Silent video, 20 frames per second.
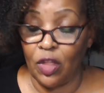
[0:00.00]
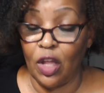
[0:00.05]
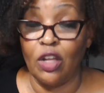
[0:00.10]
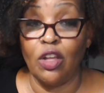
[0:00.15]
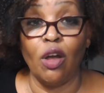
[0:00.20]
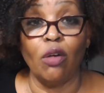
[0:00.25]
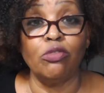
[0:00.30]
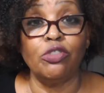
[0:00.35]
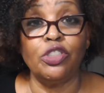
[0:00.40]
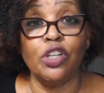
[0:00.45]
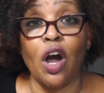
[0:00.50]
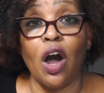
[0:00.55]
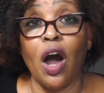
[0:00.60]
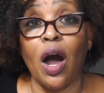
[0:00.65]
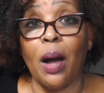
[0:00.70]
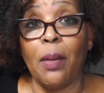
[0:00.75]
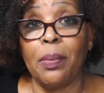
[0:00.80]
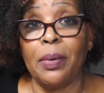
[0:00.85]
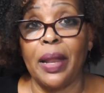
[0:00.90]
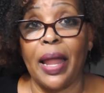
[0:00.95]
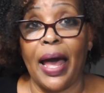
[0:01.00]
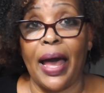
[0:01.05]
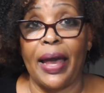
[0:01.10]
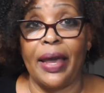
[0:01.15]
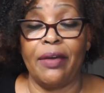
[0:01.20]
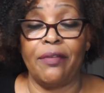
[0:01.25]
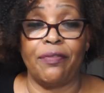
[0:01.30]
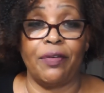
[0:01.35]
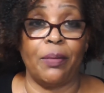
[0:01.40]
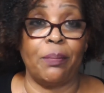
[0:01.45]
your job
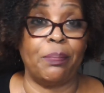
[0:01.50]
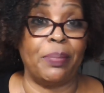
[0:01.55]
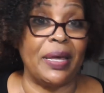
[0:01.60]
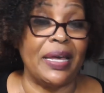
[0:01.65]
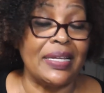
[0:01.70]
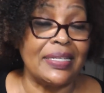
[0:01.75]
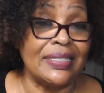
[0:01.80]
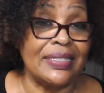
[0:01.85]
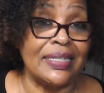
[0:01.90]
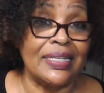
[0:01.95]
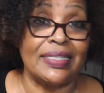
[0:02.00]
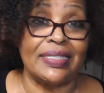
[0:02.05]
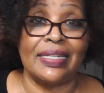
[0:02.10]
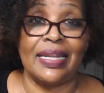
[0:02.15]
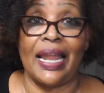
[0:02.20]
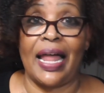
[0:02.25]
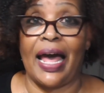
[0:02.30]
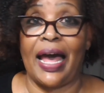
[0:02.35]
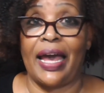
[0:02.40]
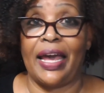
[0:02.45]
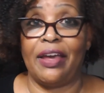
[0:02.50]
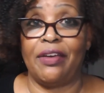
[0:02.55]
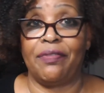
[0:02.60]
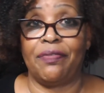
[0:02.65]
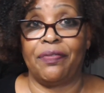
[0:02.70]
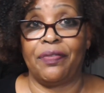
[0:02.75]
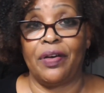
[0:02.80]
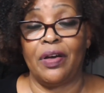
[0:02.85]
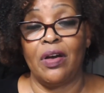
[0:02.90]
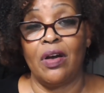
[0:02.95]
life, a business
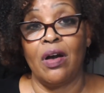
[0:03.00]
life,